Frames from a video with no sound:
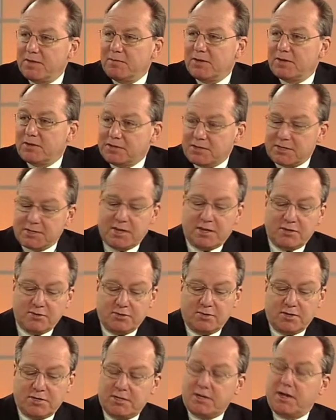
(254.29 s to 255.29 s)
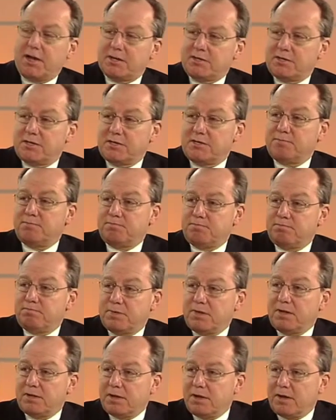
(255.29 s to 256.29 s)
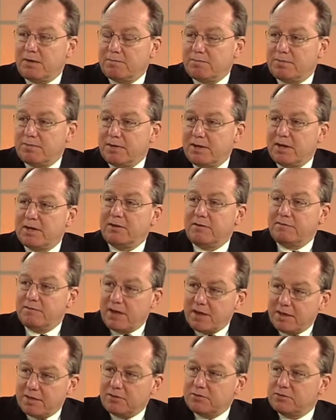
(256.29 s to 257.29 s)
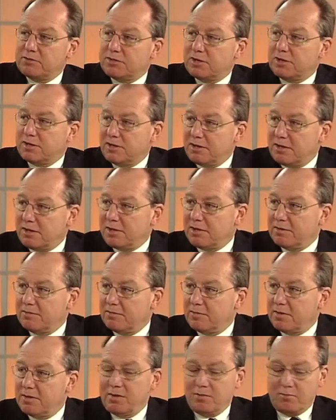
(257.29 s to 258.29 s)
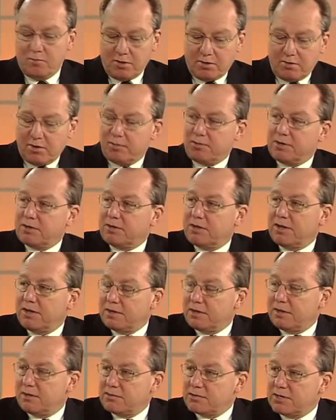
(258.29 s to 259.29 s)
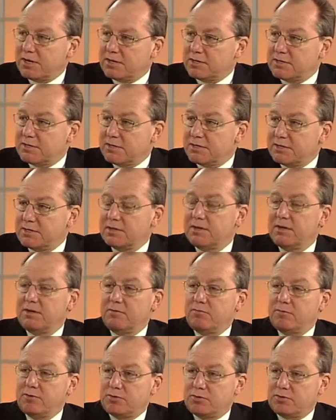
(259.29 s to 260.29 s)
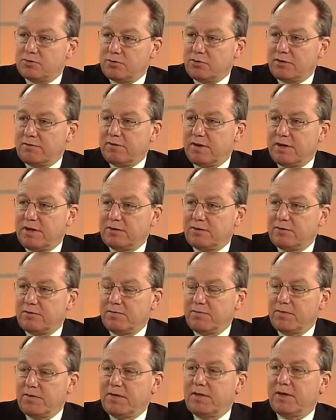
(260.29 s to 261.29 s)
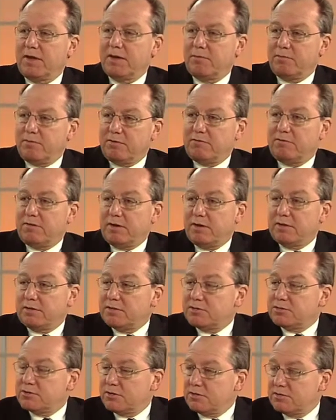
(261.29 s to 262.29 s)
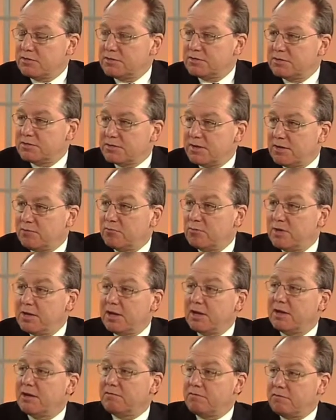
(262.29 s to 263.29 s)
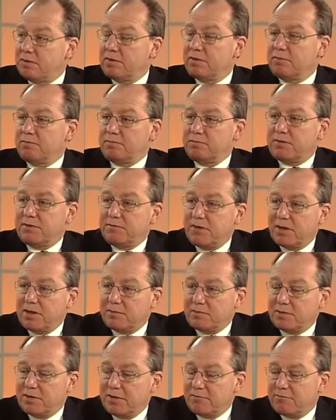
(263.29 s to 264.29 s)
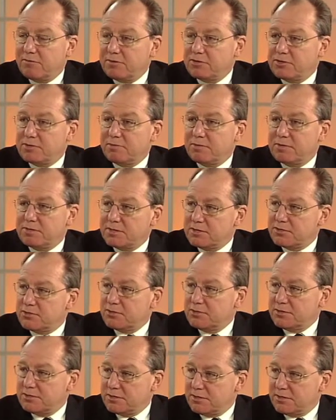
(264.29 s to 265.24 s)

Because as those assets build up and the values decline, we're able to take those assets, restore value, and provide the services that we have developed leveraged positions.